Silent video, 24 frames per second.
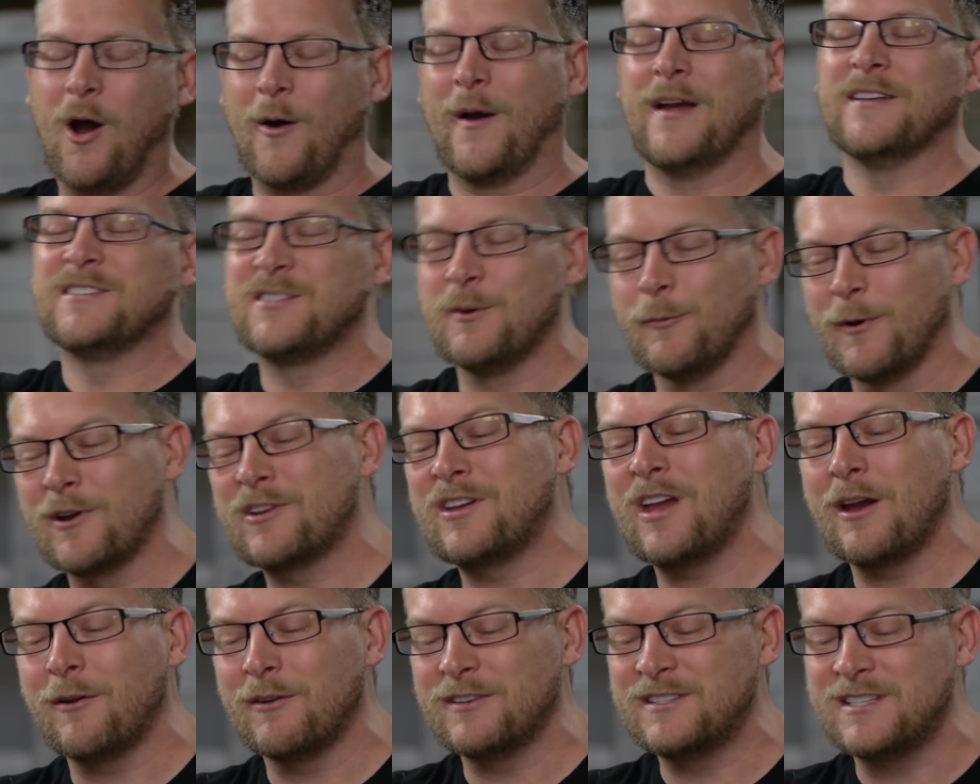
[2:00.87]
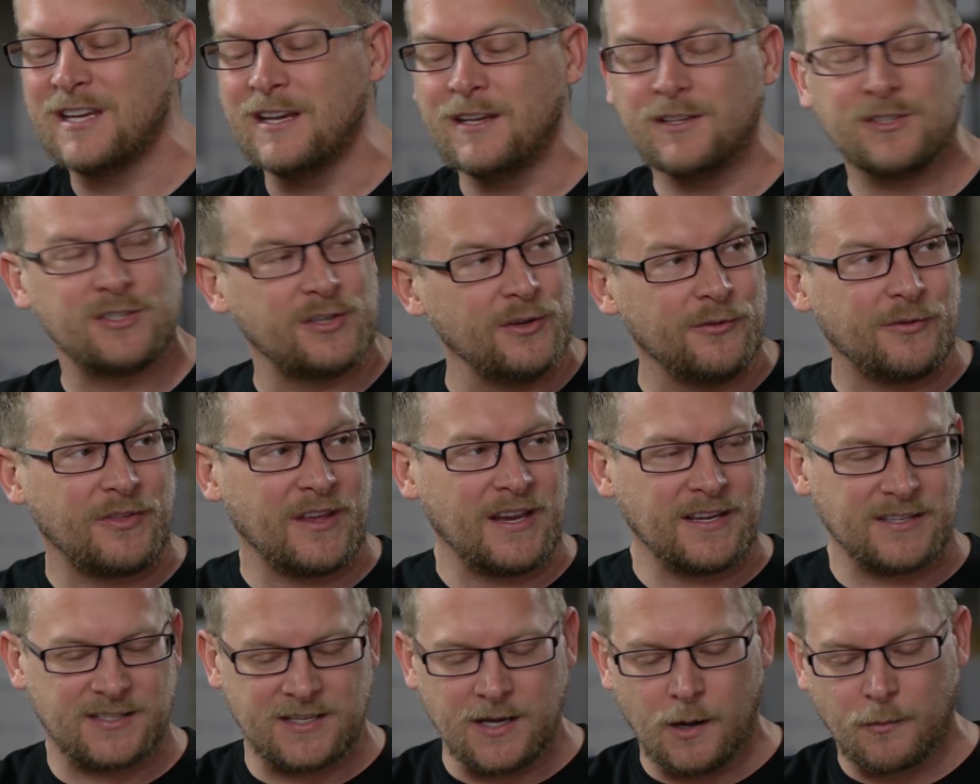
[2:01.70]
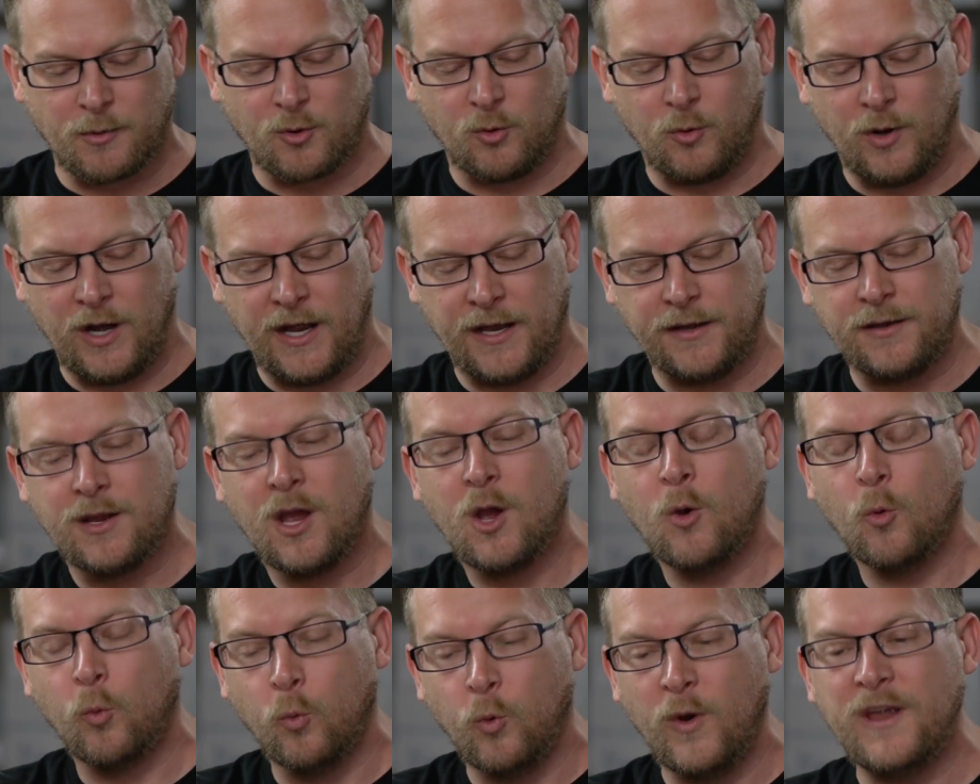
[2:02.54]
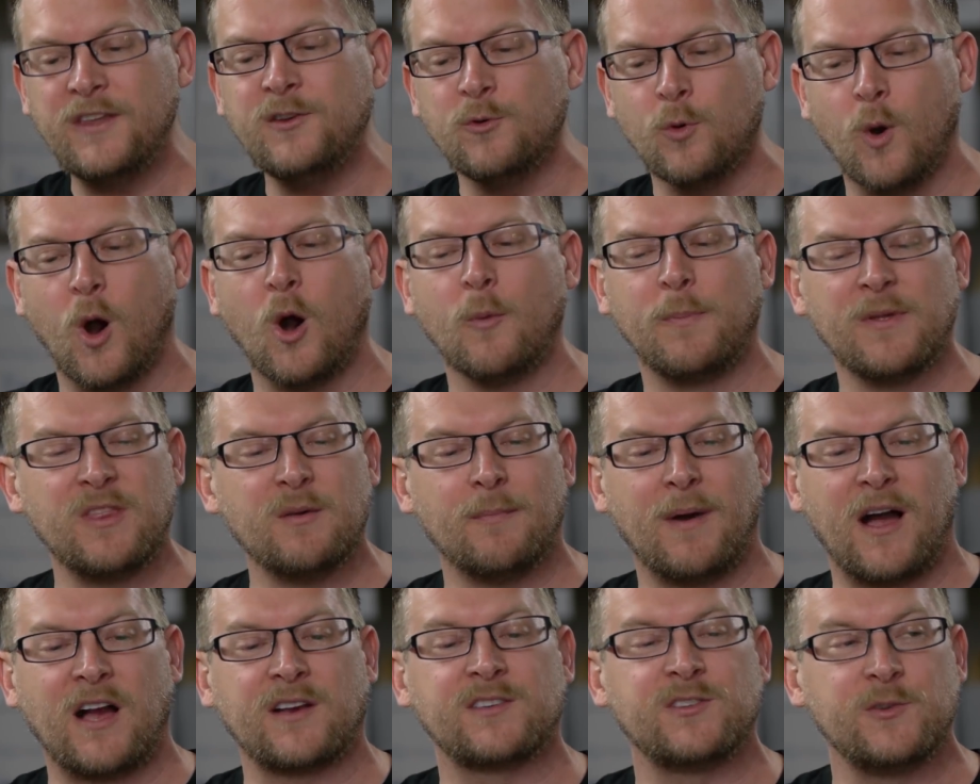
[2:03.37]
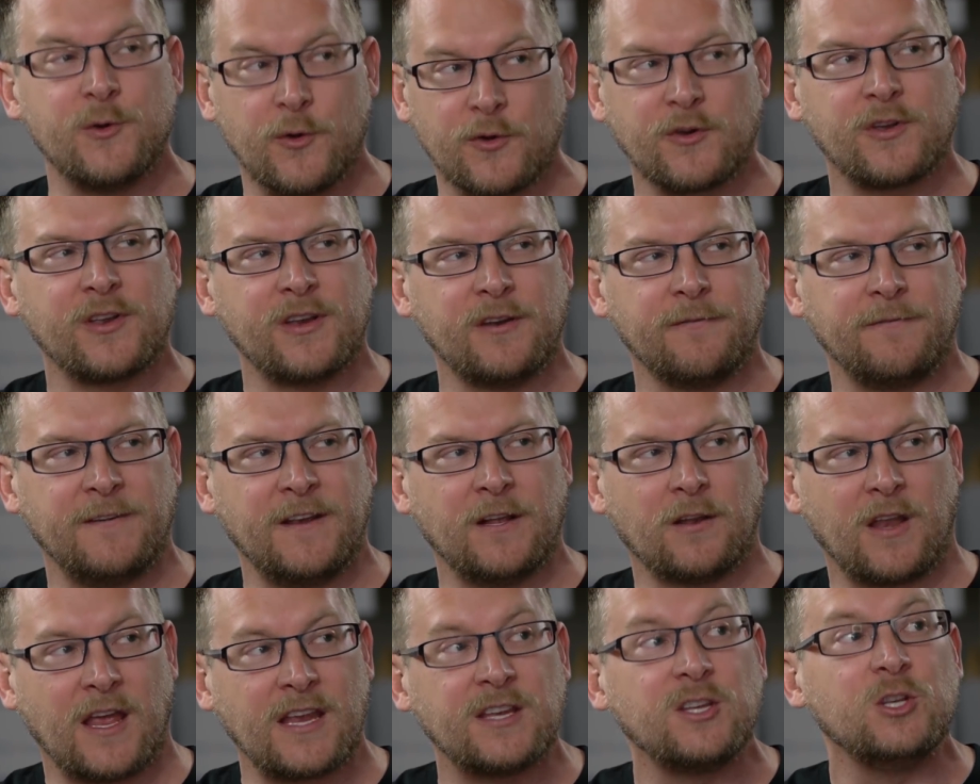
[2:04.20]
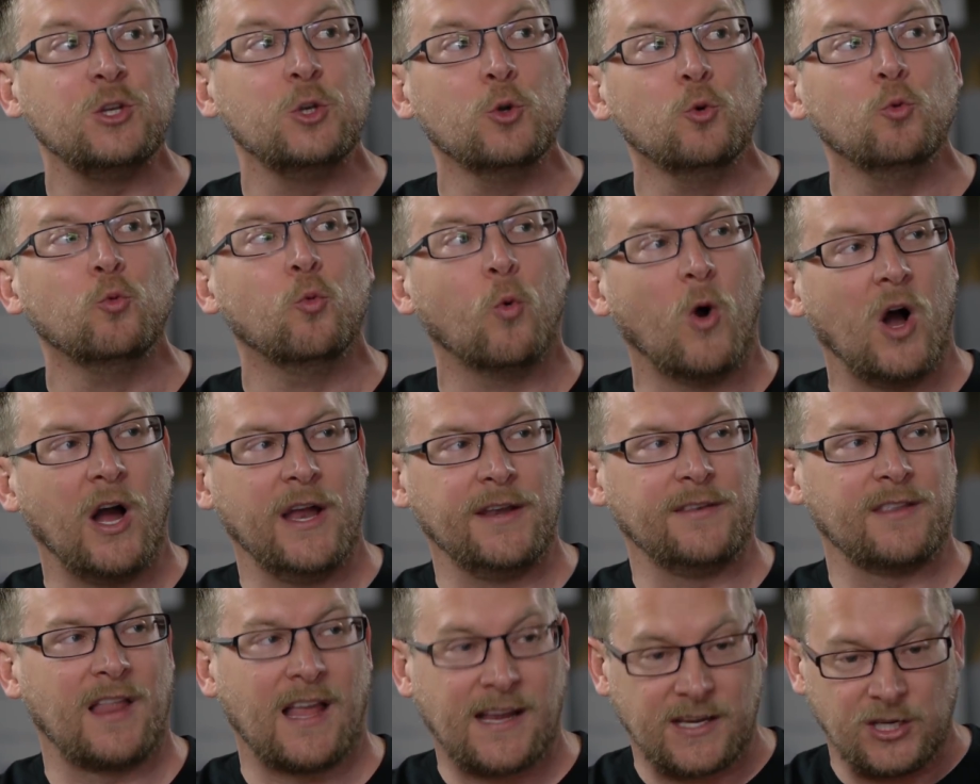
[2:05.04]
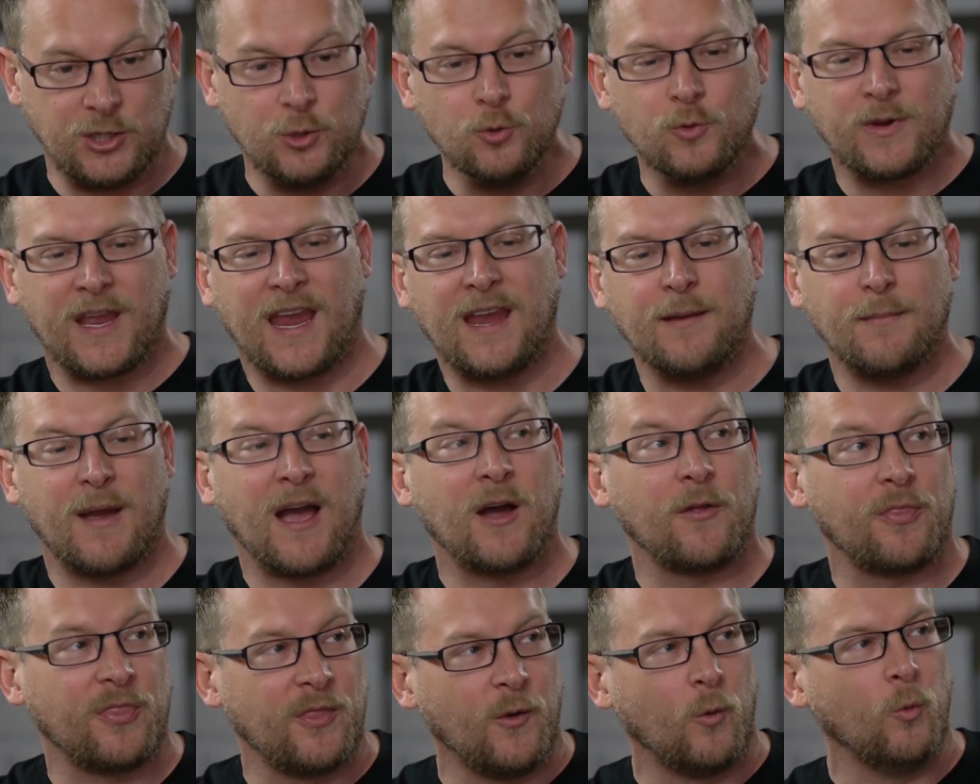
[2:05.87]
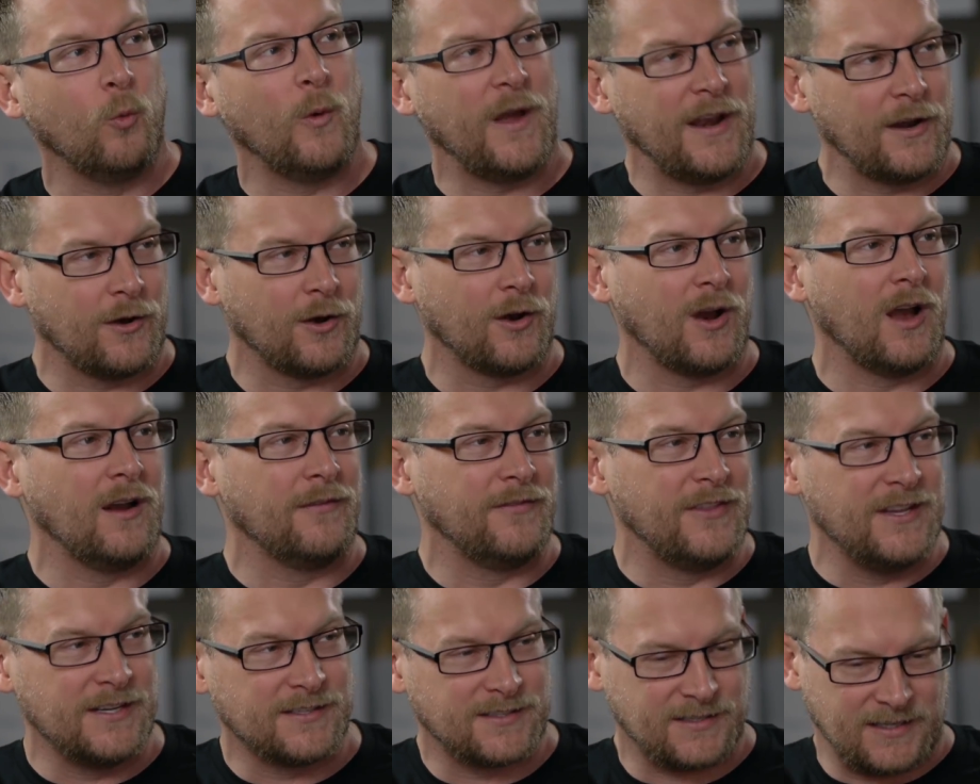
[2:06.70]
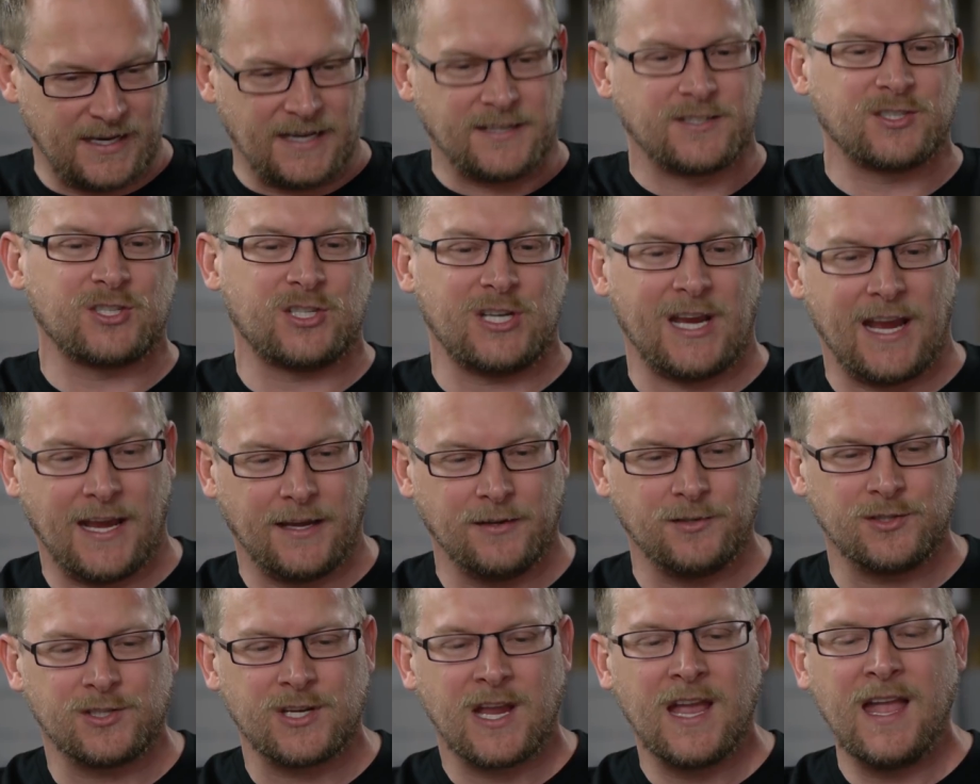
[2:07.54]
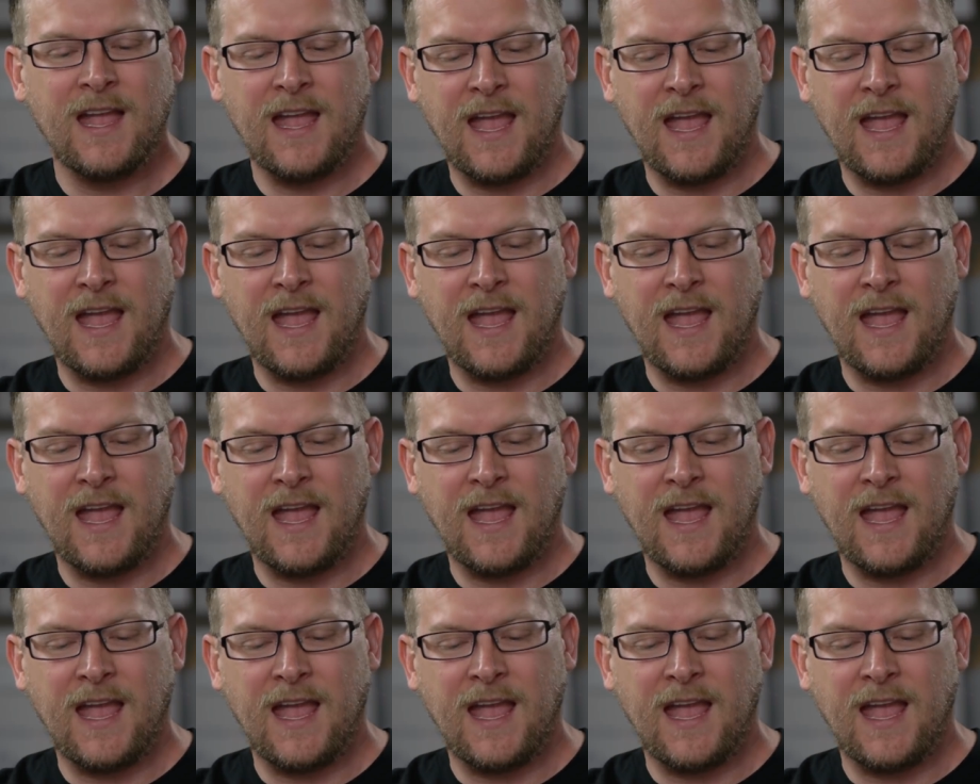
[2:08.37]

All right, so we're guaranteeing two things. Number one, when you open the box, you're gonna feel like you won, like you came out the winner of this exchange.